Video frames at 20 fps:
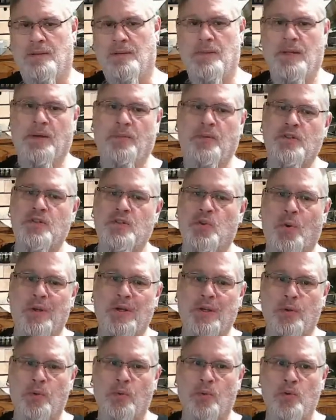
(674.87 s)
I mean, I would
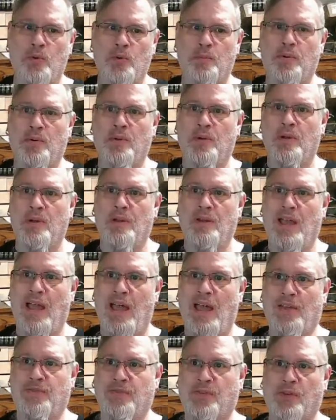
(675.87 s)
join a group,
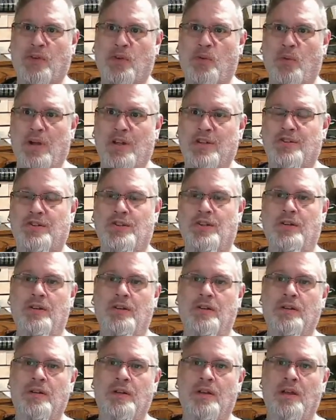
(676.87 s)
ask a
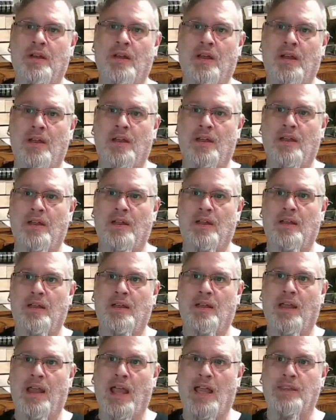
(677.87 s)
question,
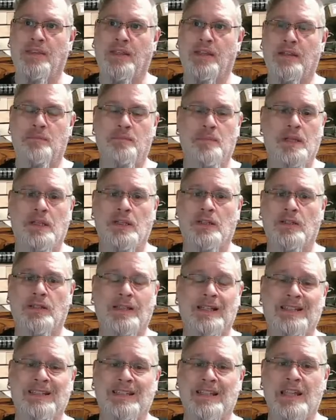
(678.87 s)
and then
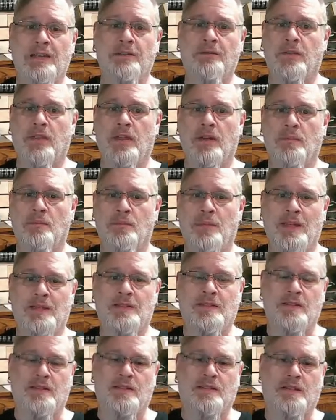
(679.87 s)
immediately leave them
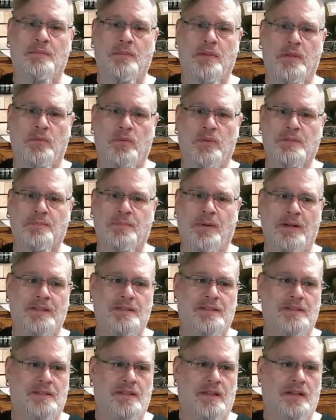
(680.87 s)
based on some of the
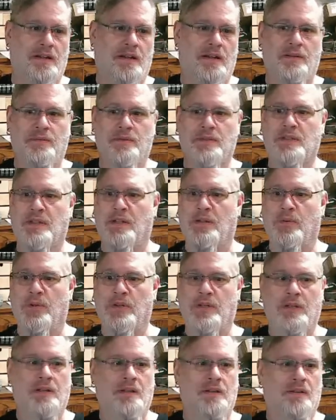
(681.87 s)
responses I got. It was kind of
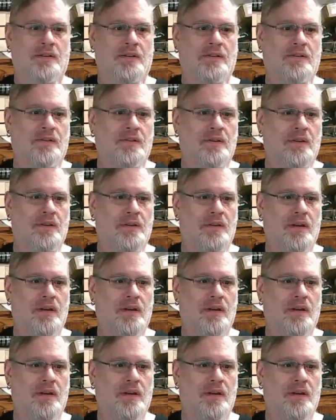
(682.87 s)
ridiculous.